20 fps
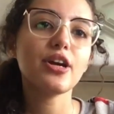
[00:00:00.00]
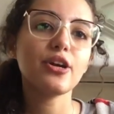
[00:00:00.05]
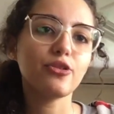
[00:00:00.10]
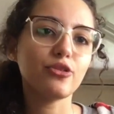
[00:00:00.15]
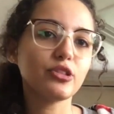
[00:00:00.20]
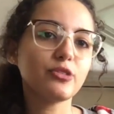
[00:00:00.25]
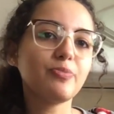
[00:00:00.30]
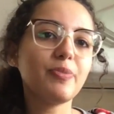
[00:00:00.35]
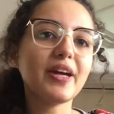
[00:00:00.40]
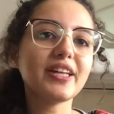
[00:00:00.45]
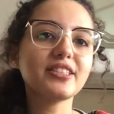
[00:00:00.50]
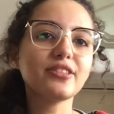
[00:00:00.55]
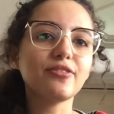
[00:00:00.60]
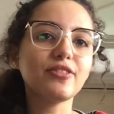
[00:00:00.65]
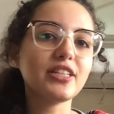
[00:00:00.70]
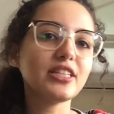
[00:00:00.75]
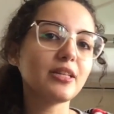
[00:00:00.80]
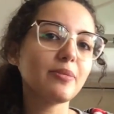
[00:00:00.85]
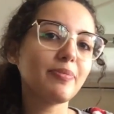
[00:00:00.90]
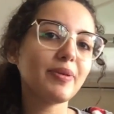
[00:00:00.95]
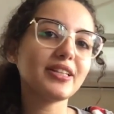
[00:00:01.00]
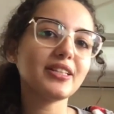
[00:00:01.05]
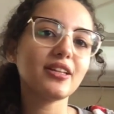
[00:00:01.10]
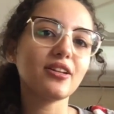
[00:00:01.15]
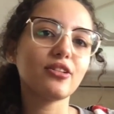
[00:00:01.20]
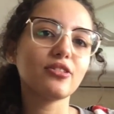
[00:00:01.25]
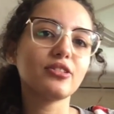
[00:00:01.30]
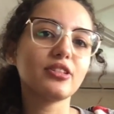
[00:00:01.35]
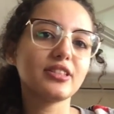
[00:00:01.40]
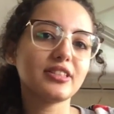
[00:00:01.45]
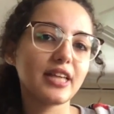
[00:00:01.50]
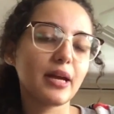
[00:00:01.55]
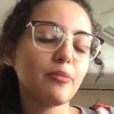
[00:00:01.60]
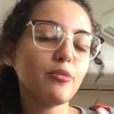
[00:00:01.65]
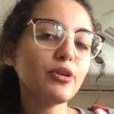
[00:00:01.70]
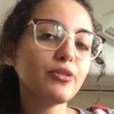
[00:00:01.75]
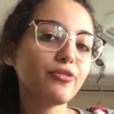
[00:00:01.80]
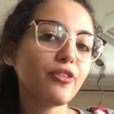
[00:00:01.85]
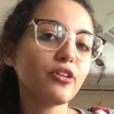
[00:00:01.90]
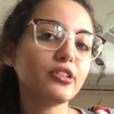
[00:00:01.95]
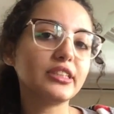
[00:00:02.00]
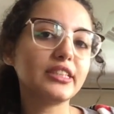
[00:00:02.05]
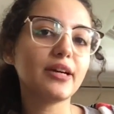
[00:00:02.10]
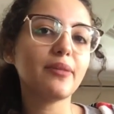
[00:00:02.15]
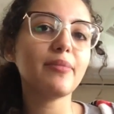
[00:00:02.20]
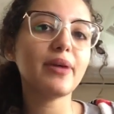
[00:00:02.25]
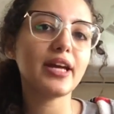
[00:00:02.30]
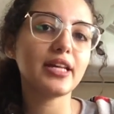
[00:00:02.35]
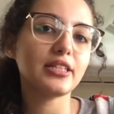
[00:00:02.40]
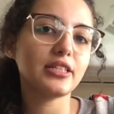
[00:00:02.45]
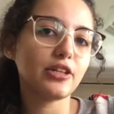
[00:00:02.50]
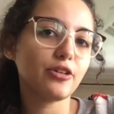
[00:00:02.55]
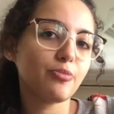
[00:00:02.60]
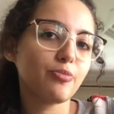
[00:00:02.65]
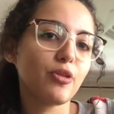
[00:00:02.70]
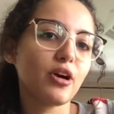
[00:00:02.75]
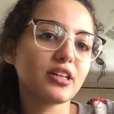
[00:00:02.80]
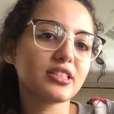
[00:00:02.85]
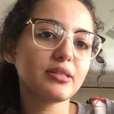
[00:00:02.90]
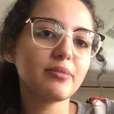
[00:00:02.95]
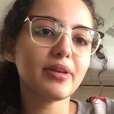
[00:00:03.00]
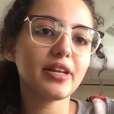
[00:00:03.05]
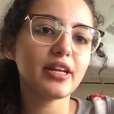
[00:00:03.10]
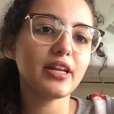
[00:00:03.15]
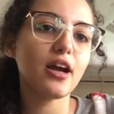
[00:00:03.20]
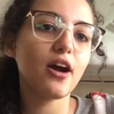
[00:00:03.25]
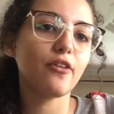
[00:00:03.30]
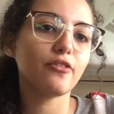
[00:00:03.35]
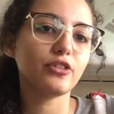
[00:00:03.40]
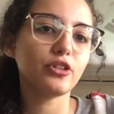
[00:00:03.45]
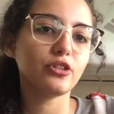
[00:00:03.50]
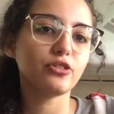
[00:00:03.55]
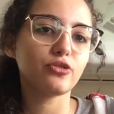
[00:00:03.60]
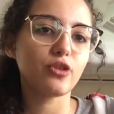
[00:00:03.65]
respectively depending on the time we found them and their proximity of the